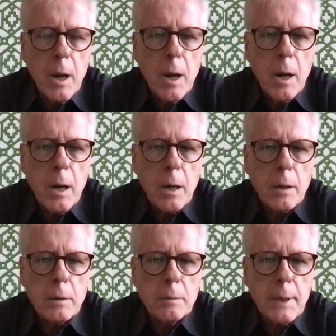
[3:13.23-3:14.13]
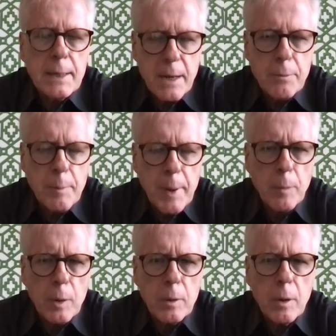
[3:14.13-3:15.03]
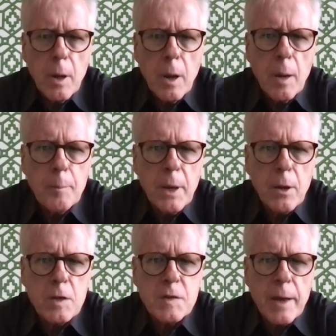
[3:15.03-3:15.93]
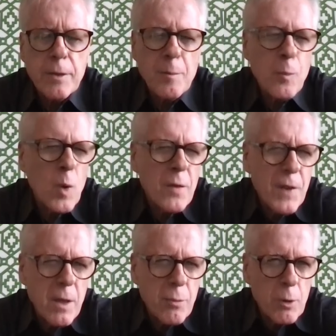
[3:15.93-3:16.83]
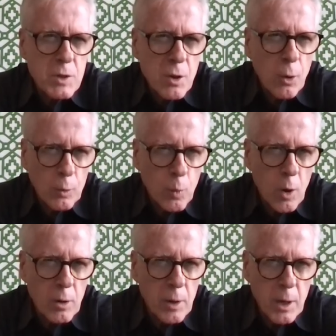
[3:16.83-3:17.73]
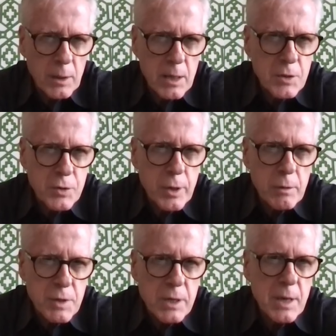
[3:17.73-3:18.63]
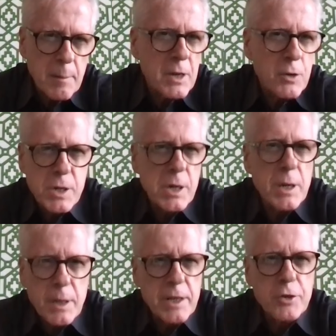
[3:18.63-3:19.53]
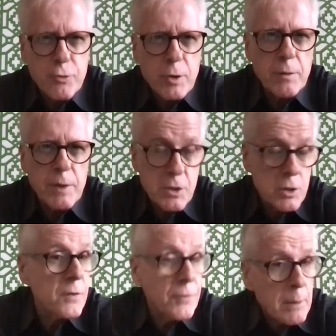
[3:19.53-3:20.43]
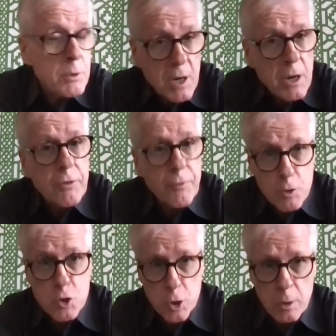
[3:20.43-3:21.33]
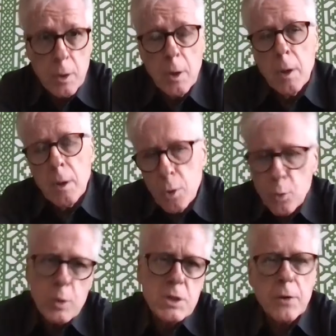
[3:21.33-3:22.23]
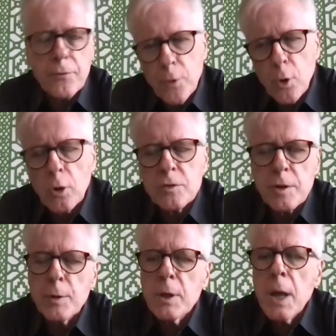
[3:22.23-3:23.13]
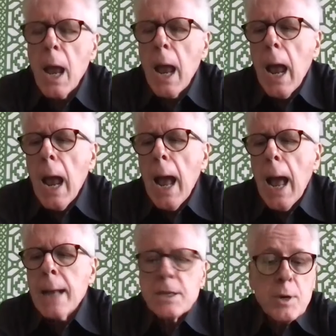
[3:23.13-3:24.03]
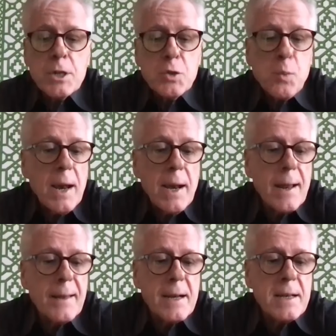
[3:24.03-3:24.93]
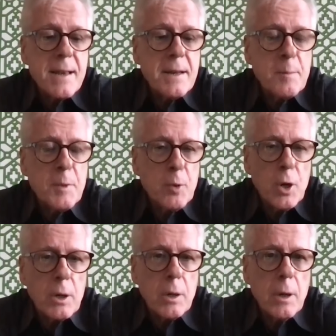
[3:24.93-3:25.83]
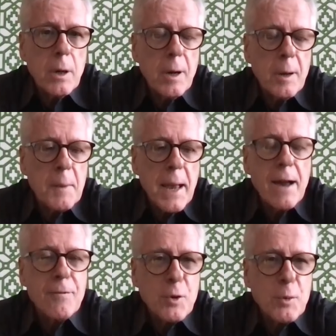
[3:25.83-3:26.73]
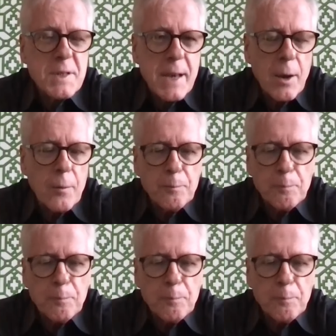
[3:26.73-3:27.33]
uh, as I remember because I thought, what if he throws cold water on this? You know, says I'm interested in the history of this because the flight was controversial. Mm-hmm. Who fault, so forth. And so I just waited. And then I sent him the book uh, after it was out.